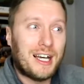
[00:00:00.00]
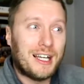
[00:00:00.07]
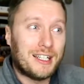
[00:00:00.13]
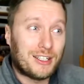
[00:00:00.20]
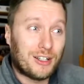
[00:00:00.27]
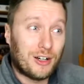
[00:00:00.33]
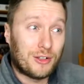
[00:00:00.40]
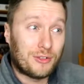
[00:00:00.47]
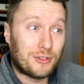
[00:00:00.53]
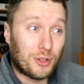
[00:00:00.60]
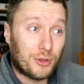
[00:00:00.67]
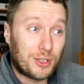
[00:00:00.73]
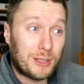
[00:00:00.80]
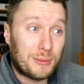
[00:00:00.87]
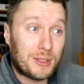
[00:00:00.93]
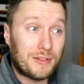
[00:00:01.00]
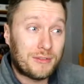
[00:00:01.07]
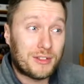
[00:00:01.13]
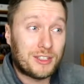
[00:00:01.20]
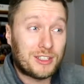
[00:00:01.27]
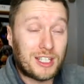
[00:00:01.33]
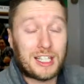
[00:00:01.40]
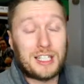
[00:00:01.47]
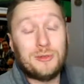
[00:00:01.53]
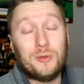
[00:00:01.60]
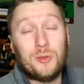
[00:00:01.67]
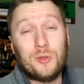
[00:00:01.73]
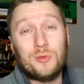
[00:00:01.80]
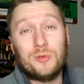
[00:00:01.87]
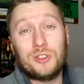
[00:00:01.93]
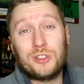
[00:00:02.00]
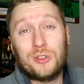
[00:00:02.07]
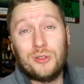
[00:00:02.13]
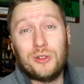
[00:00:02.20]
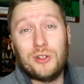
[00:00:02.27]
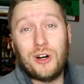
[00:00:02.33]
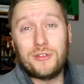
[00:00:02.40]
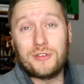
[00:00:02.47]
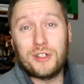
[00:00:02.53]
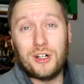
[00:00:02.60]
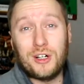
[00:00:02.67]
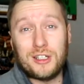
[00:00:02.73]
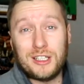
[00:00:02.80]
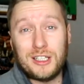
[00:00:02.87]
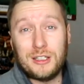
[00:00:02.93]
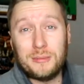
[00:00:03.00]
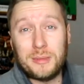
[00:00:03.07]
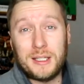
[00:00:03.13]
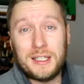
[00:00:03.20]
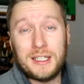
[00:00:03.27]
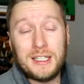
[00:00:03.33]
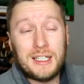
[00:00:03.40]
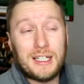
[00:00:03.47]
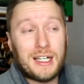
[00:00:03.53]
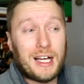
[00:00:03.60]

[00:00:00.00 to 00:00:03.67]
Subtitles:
And the Cardiff goalkeeper then for the second one was caught off guard a little bit.